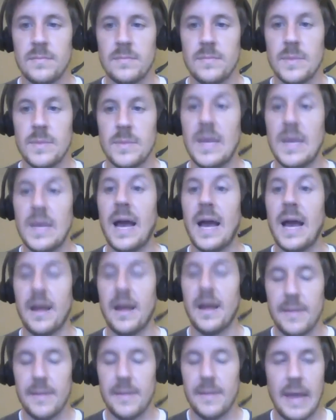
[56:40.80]
Yeah,
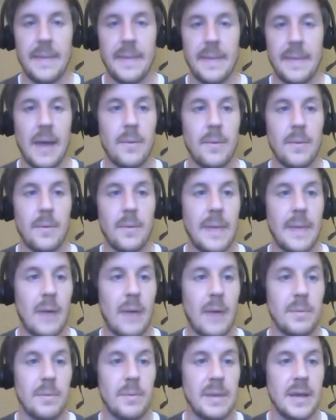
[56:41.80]
and that would that
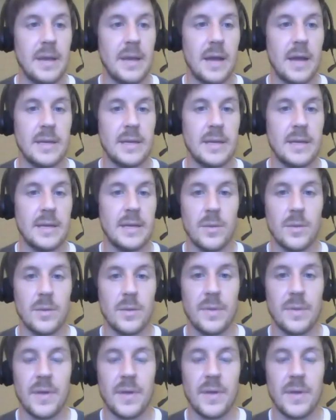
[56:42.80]
would be uh, dealing
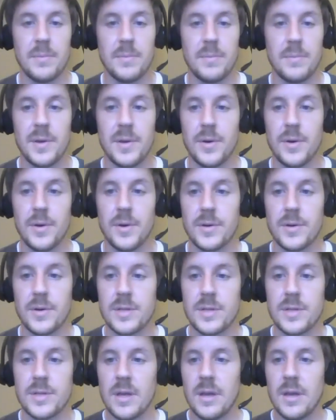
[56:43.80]
with uh, computers.
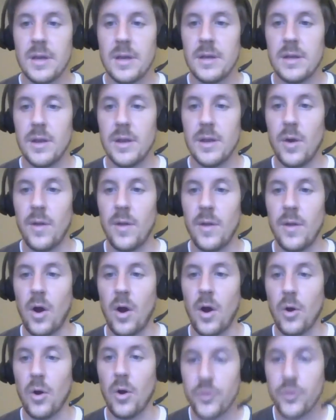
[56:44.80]
You know, the
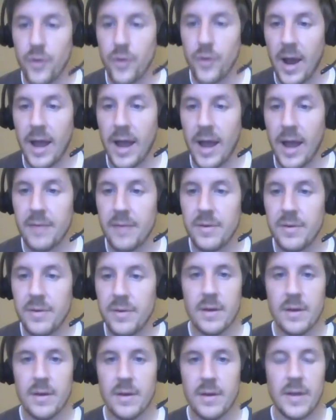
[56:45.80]
hard drive.
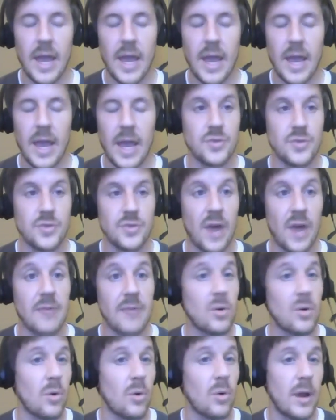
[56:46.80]
Okay, a
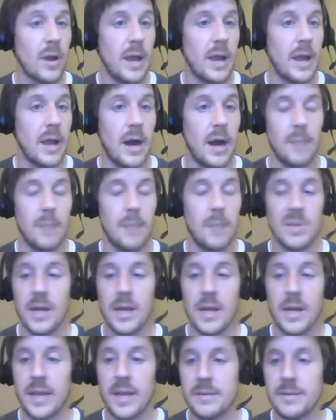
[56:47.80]
driver or a uh,
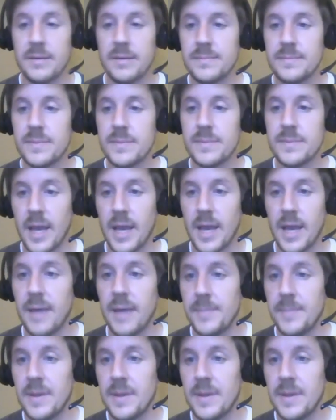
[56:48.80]
plug-in. Okay,